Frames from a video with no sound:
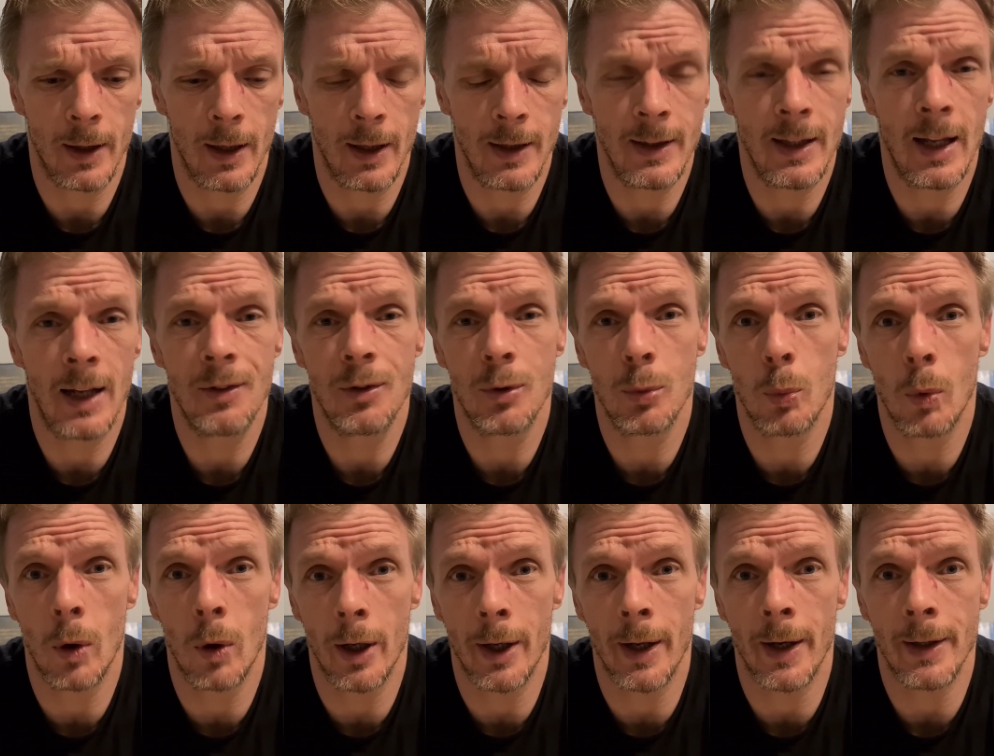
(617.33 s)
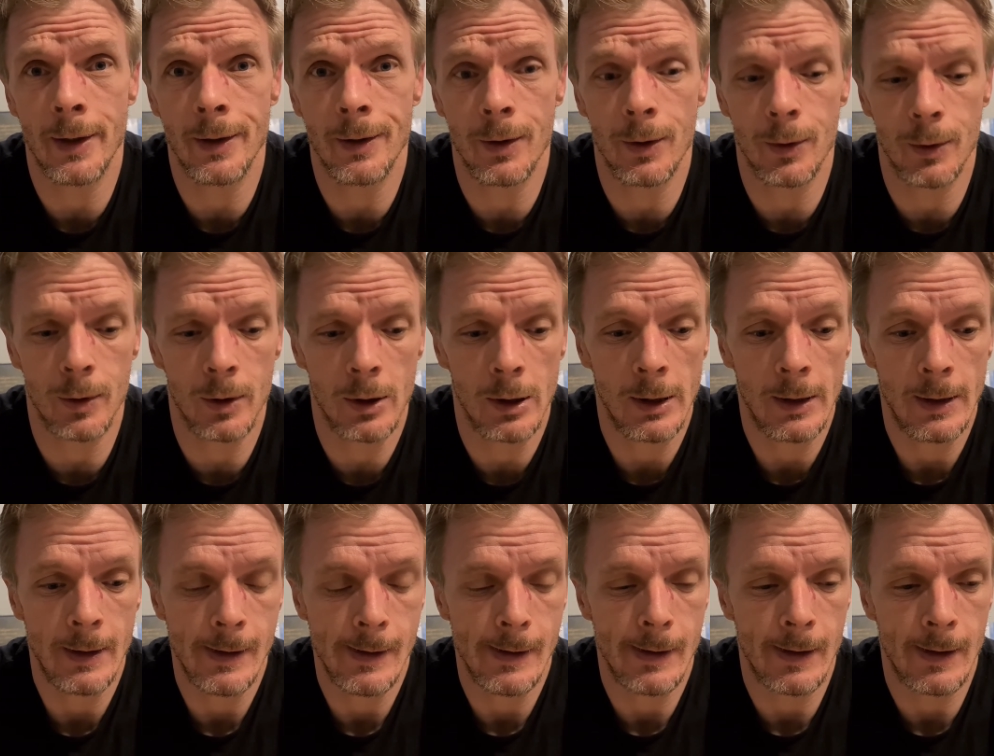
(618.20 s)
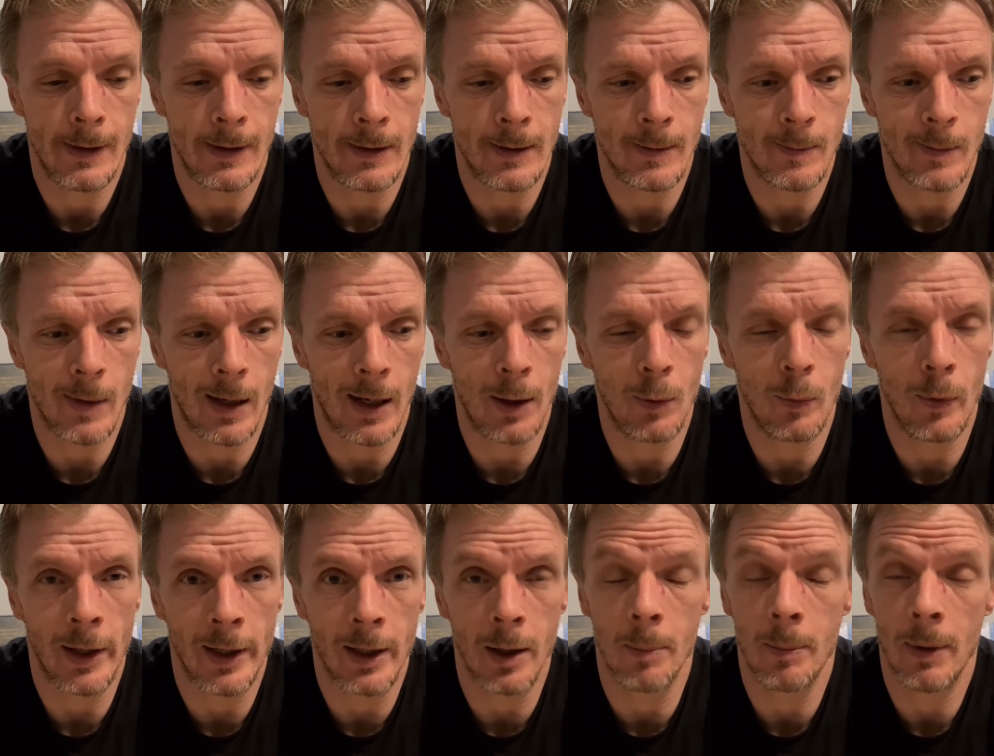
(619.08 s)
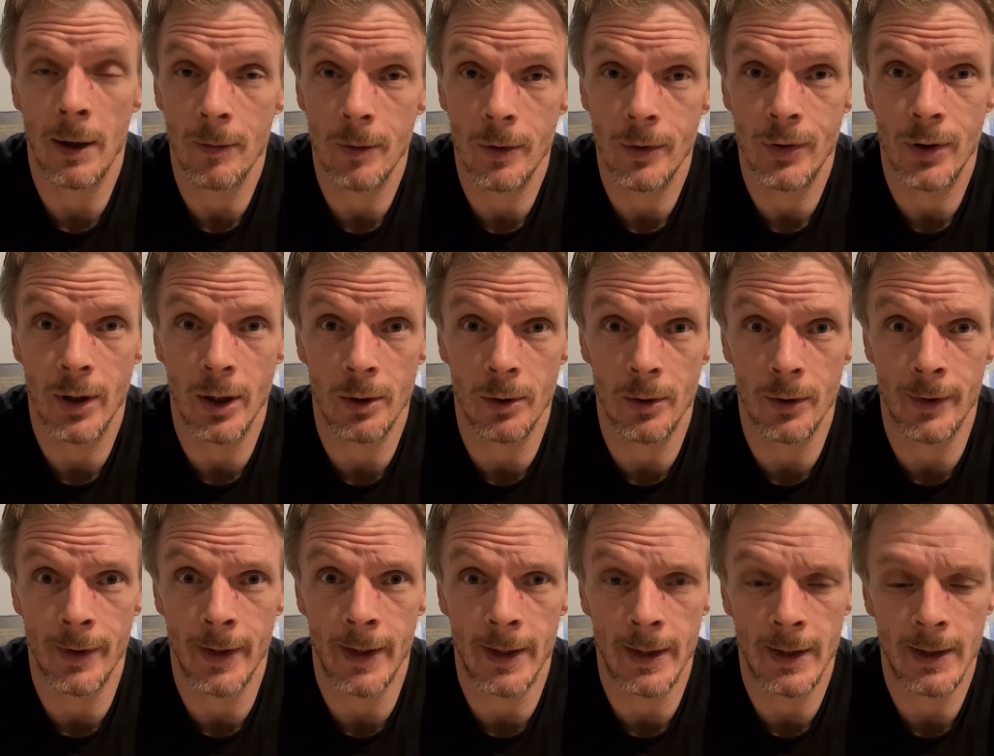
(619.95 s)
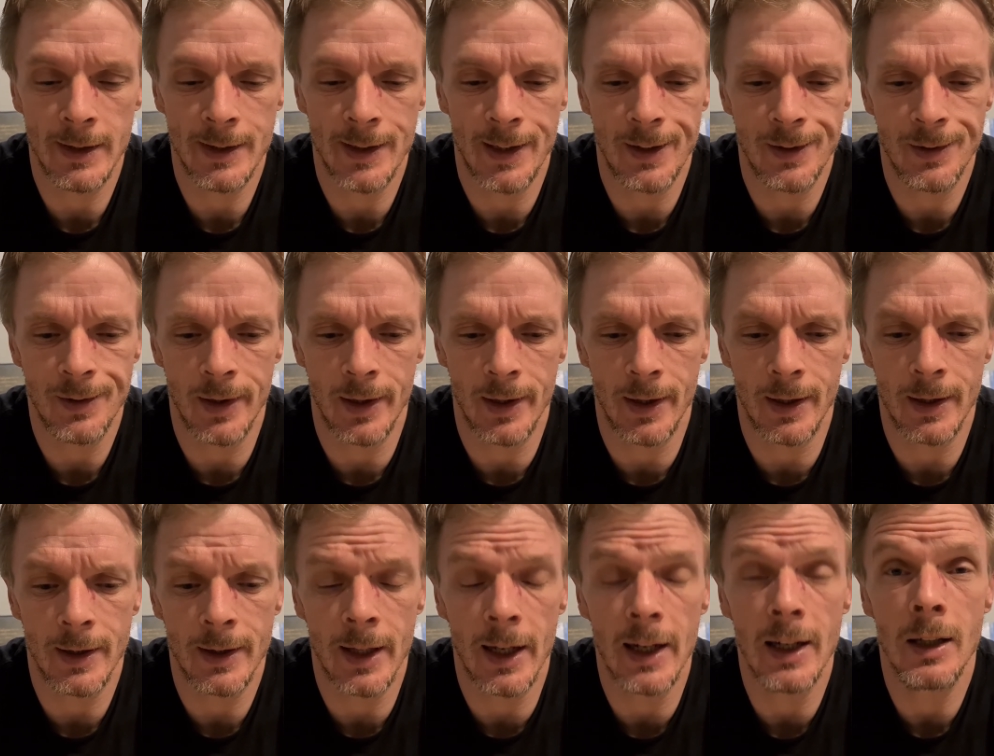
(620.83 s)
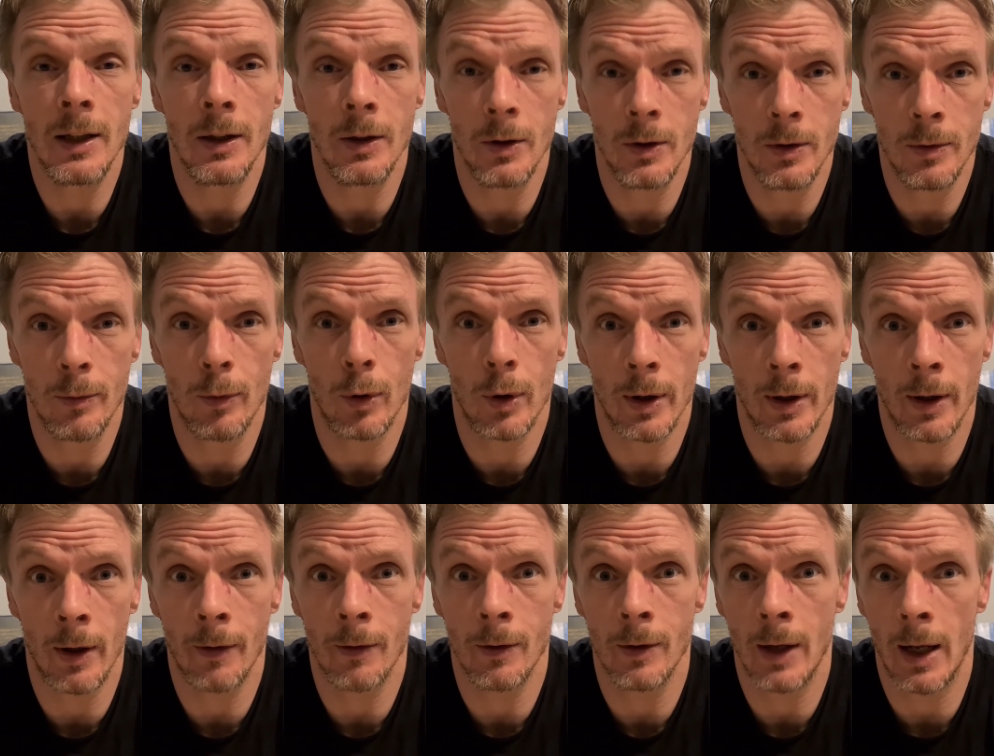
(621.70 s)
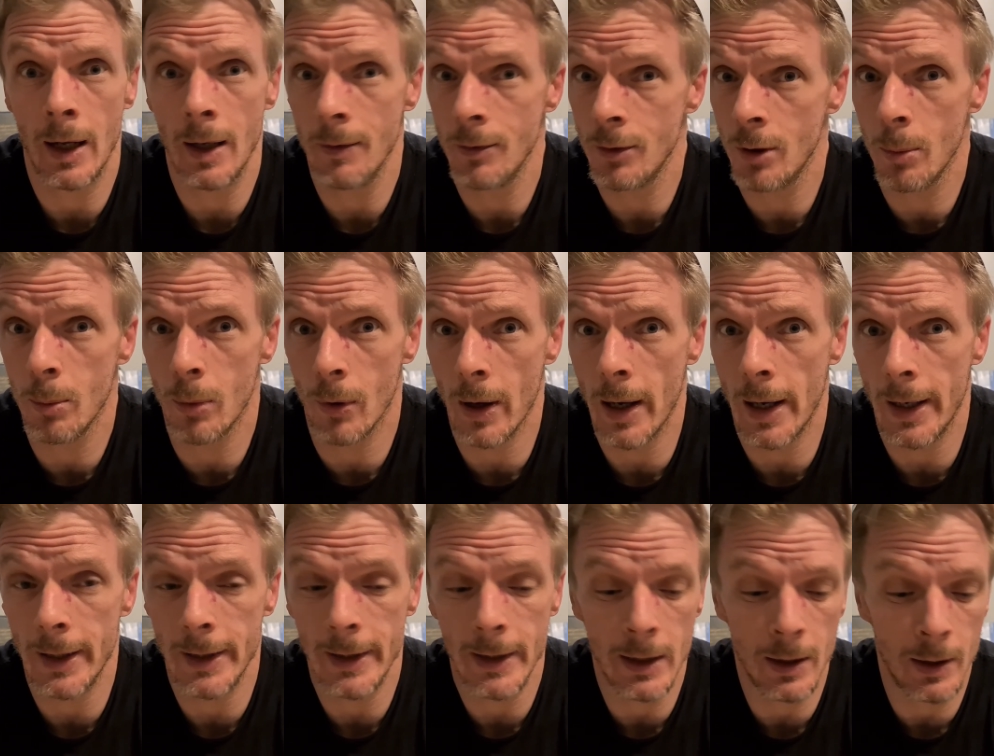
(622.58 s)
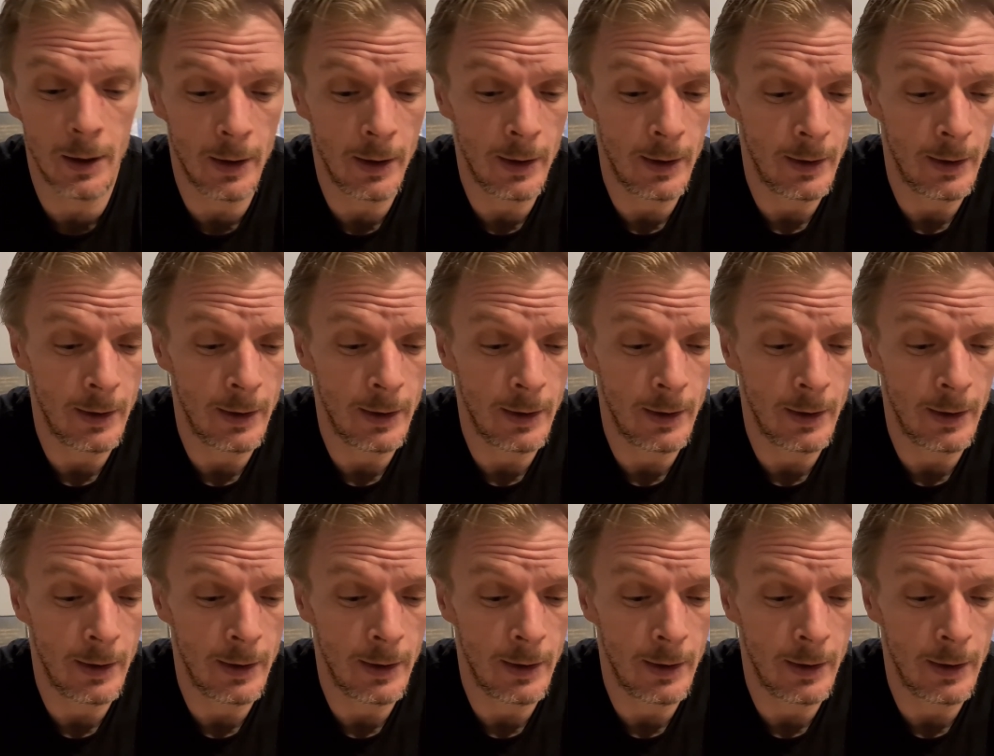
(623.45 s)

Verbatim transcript: And that's what I do. I wake up every single day and I say, thank you for another day of sobriety.